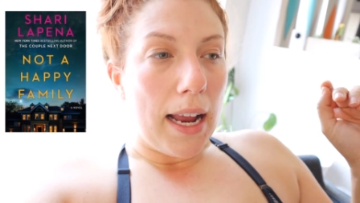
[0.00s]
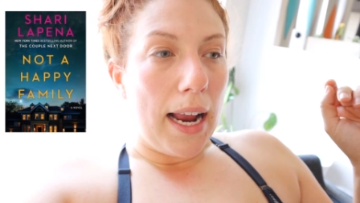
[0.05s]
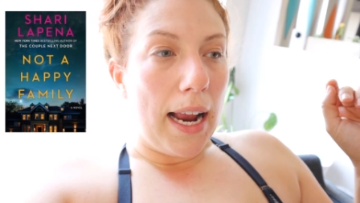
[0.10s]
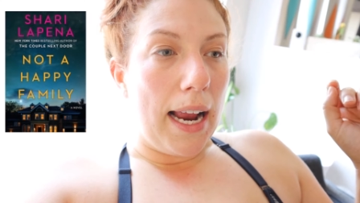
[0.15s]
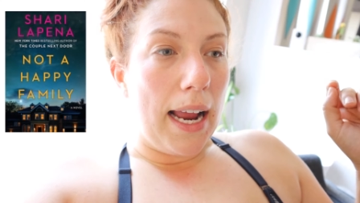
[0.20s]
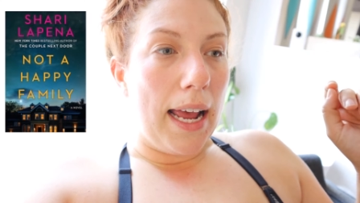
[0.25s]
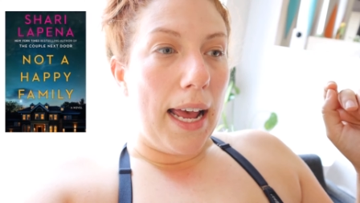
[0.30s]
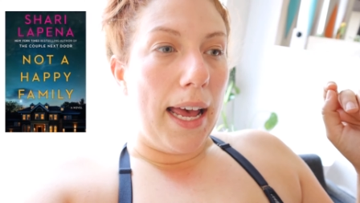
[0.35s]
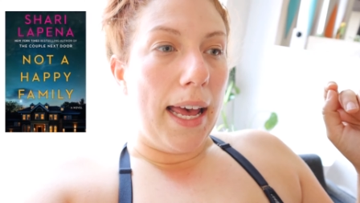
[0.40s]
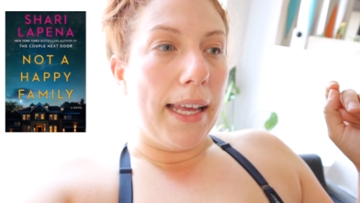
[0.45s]

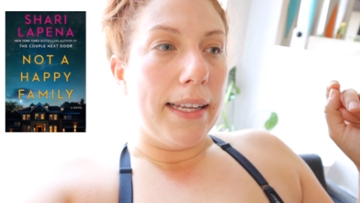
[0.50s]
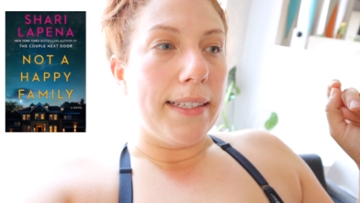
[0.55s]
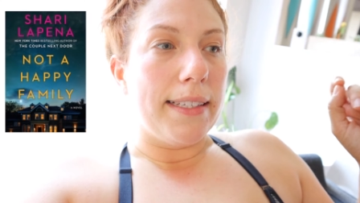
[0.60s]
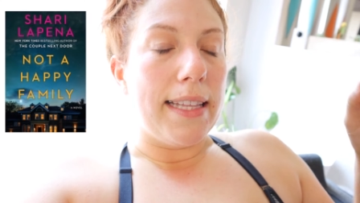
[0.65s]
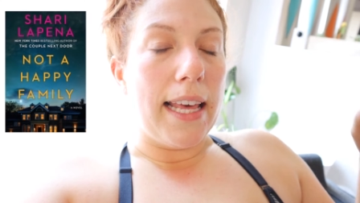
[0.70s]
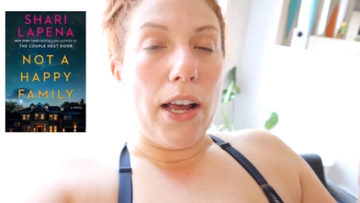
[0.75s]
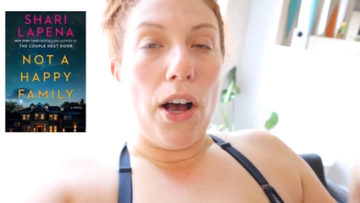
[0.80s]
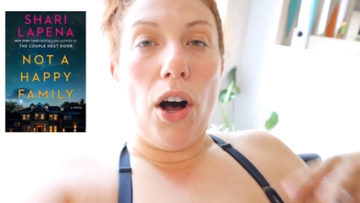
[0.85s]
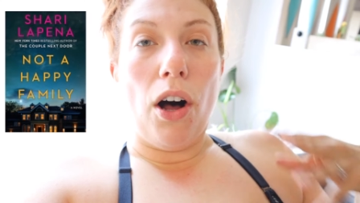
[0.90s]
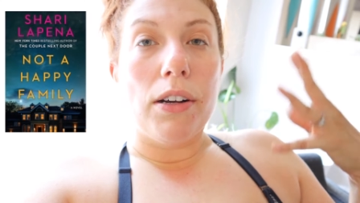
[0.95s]
and
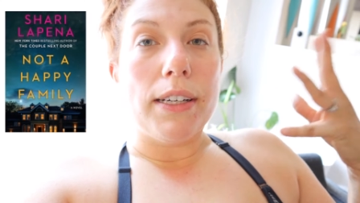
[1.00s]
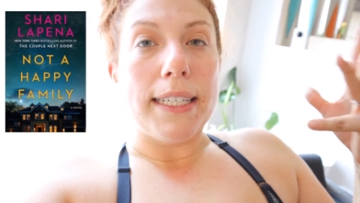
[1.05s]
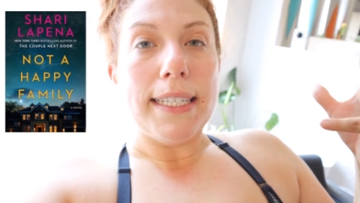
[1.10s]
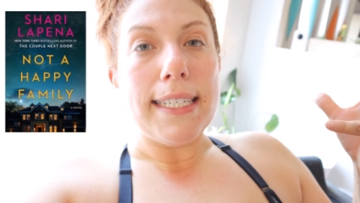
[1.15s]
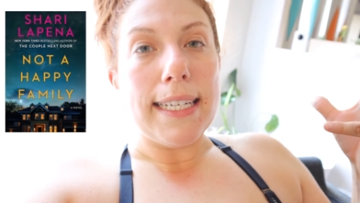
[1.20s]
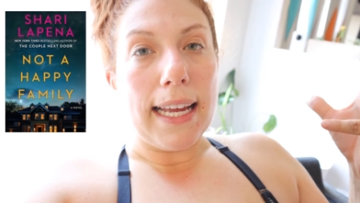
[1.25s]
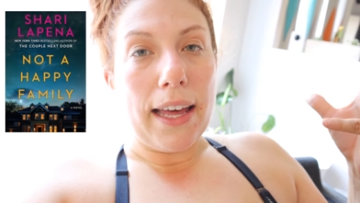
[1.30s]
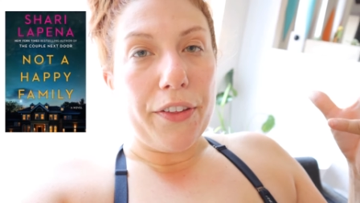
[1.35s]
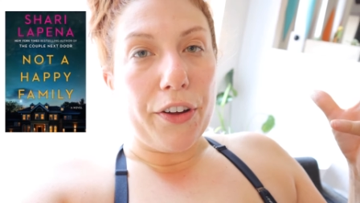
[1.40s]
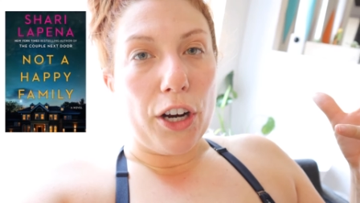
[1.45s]
they all get
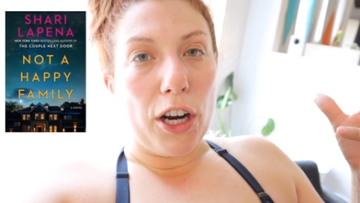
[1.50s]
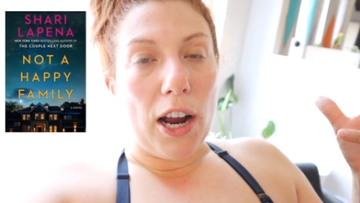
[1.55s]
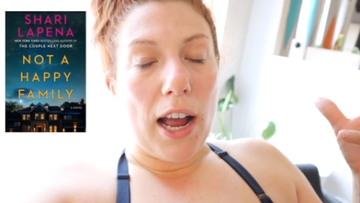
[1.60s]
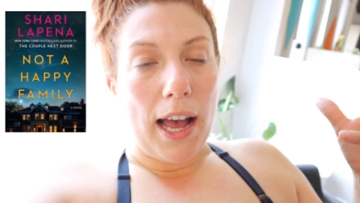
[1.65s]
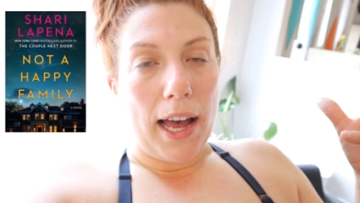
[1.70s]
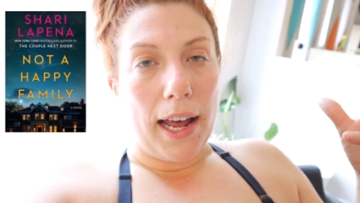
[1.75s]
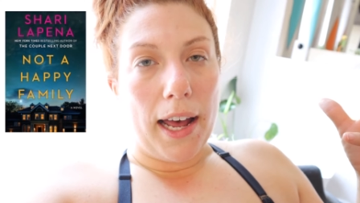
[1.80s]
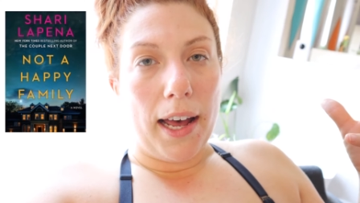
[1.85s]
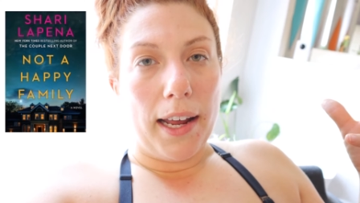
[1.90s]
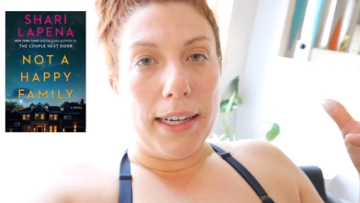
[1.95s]
together
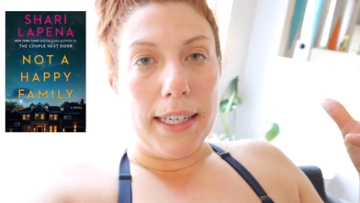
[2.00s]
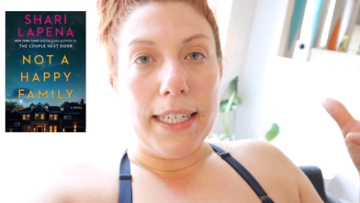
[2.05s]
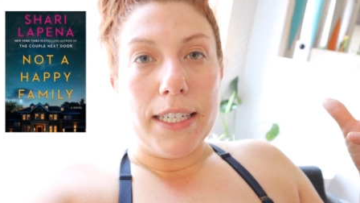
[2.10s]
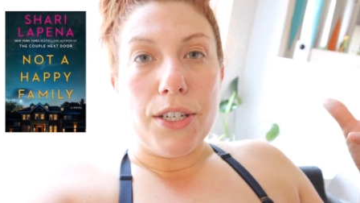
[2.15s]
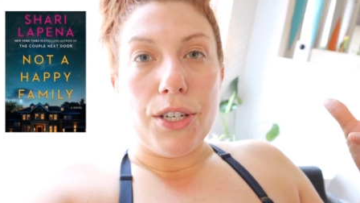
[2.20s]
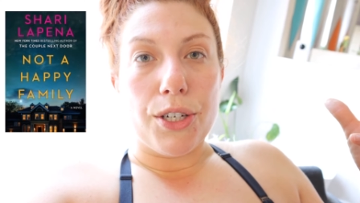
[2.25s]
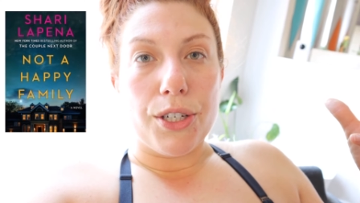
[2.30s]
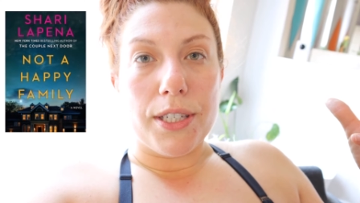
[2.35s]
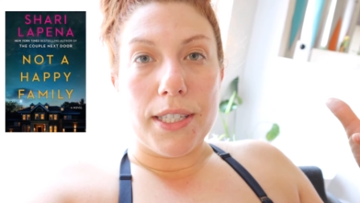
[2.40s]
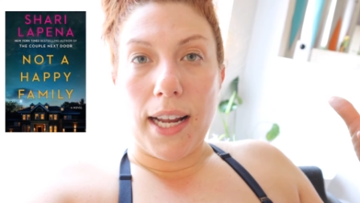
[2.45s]
on
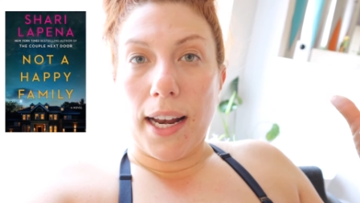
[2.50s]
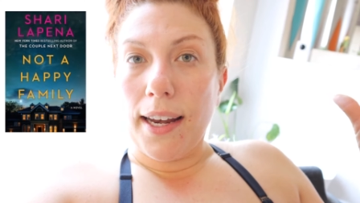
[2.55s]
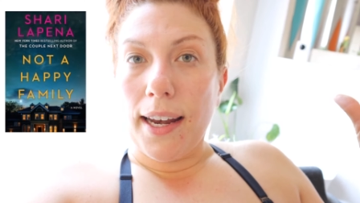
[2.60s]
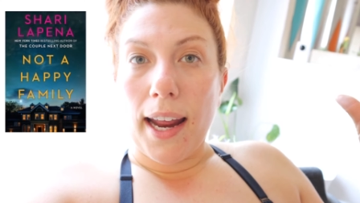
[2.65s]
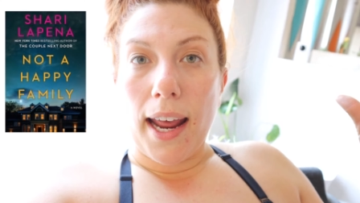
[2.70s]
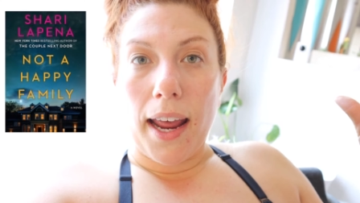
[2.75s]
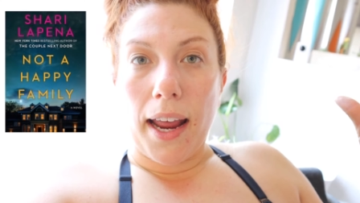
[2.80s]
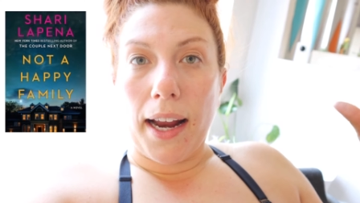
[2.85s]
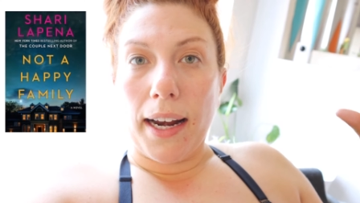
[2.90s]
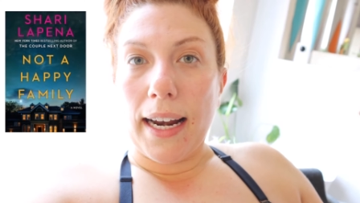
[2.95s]
Easter
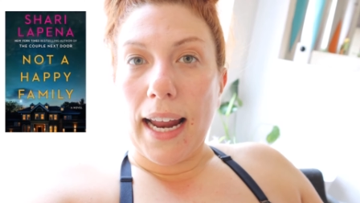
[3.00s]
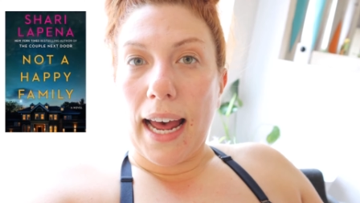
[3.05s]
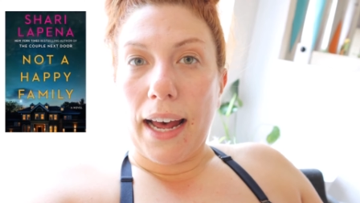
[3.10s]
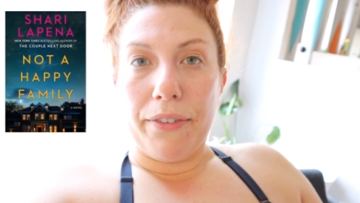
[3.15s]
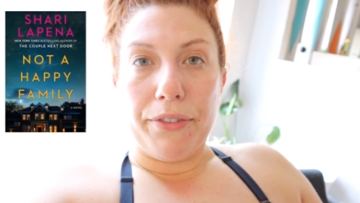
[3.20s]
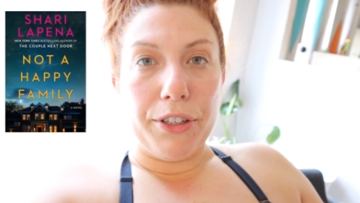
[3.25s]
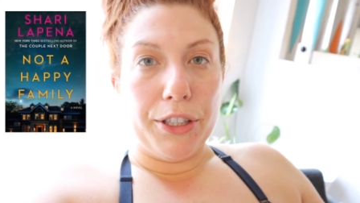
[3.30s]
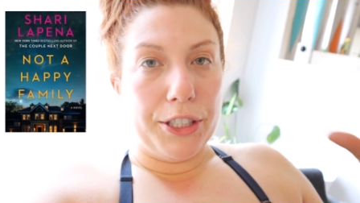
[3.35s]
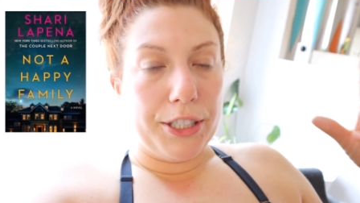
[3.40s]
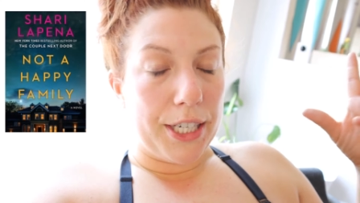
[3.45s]
Sunday and
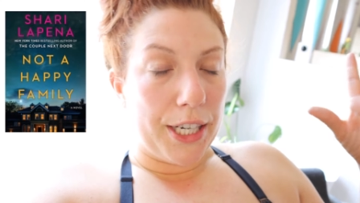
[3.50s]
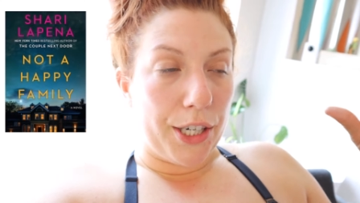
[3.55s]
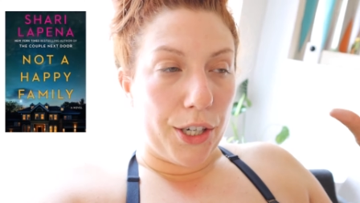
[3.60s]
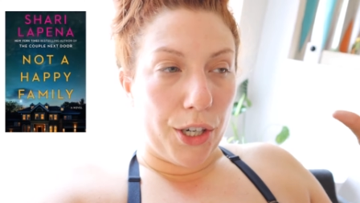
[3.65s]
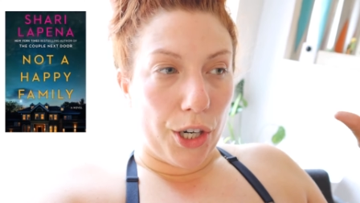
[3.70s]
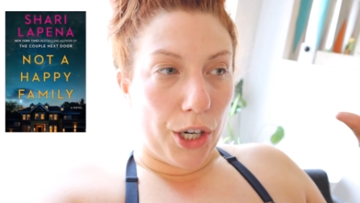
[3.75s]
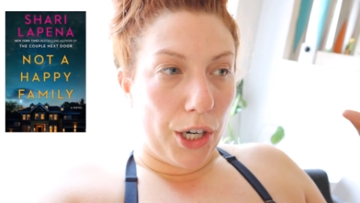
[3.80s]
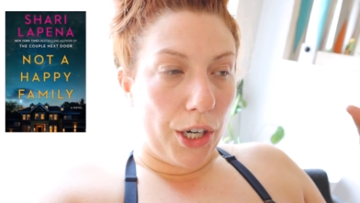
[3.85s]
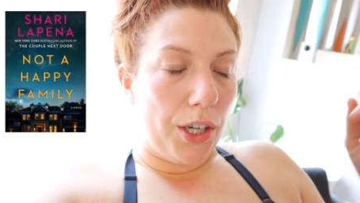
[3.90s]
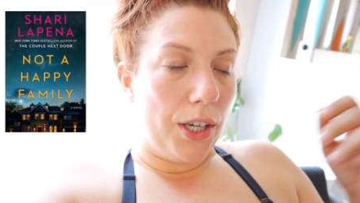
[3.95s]
have their
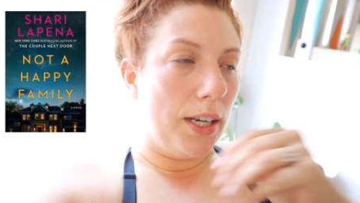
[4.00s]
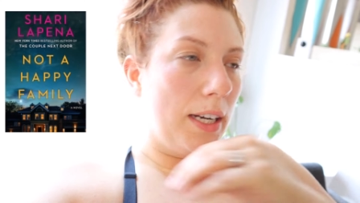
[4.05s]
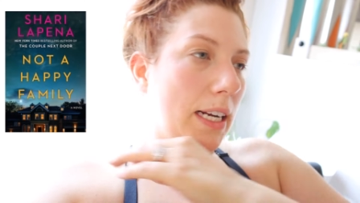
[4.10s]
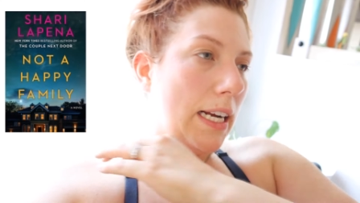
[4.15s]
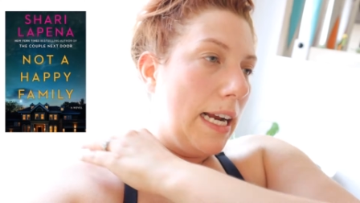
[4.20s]
dinner